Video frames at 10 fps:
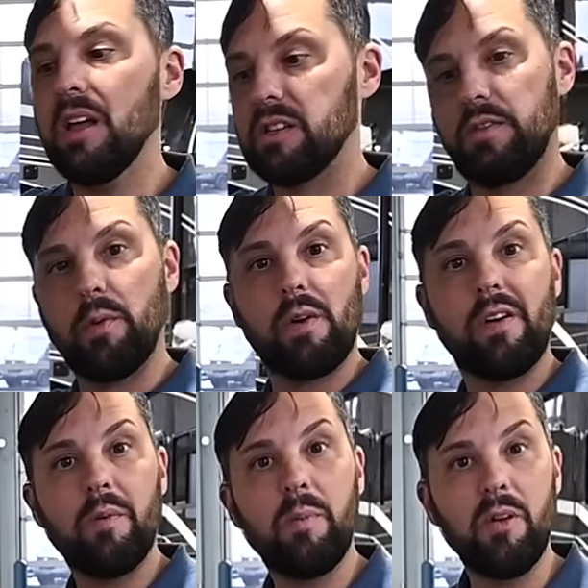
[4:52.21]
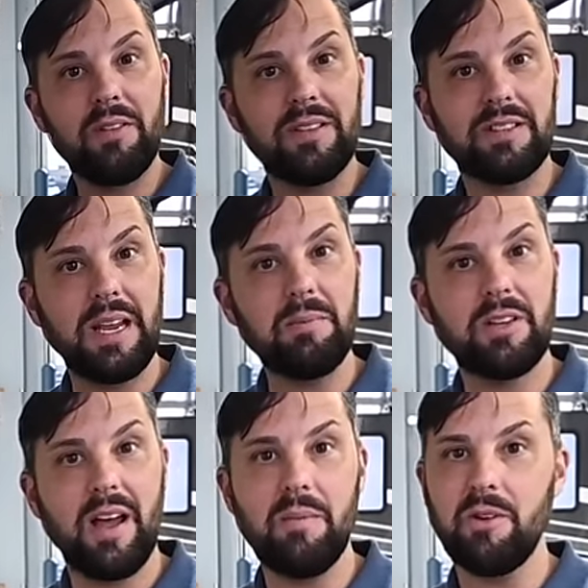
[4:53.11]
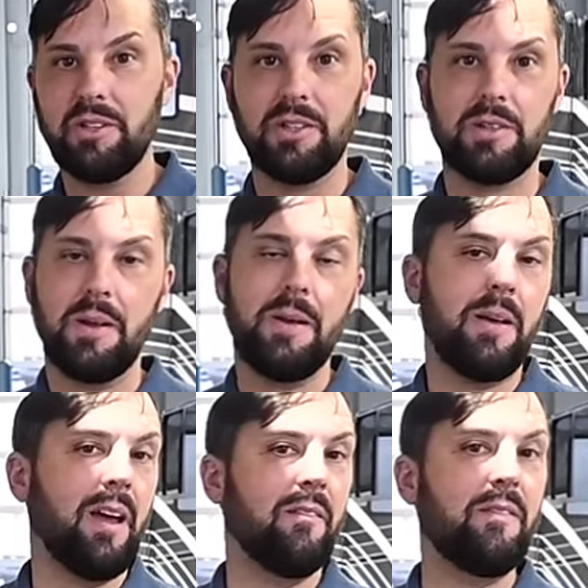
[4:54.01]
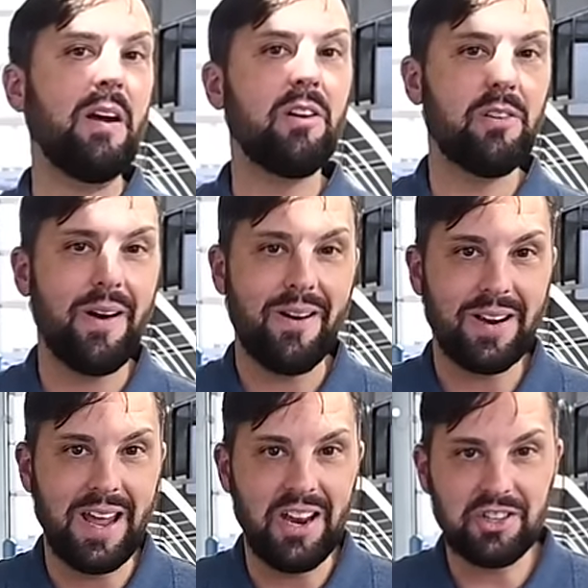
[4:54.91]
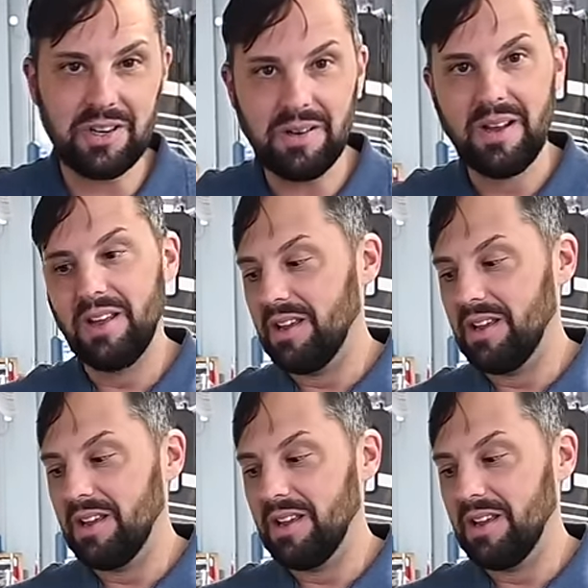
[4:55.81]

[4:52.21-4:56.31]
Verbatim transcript: So if you wanna run both at the same time, which is a very rare occasion,